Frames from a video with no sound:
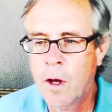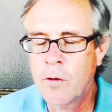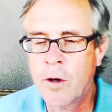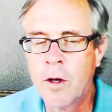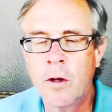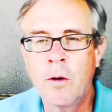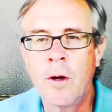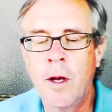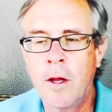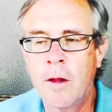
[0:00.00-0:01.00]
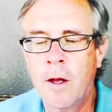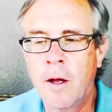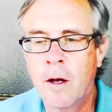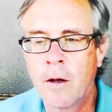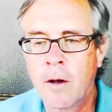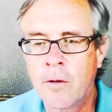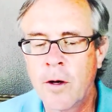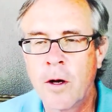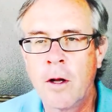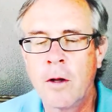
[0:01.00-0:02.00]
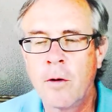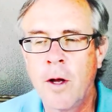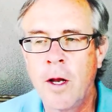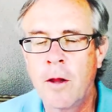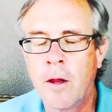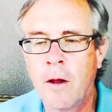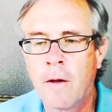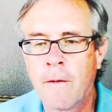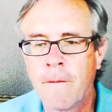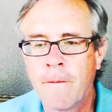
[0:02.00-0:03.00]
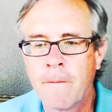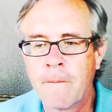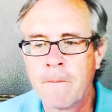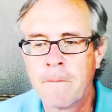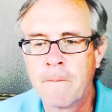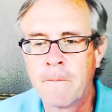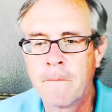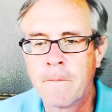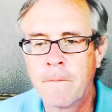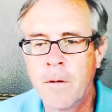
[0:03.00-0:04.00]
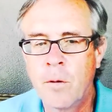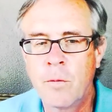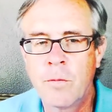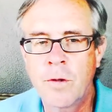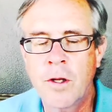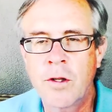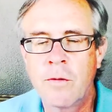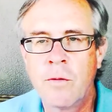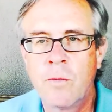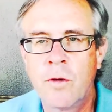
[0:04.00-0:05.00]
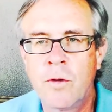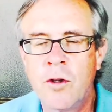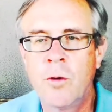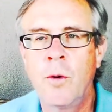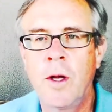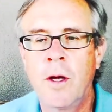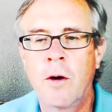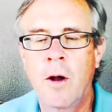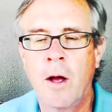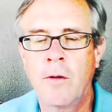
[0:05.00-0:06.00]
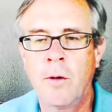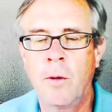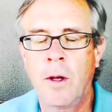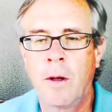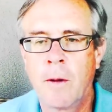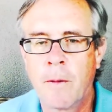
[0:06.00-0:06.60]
Not trying to learn anything, not trying to unlearn anything. No sense of doing or not doing.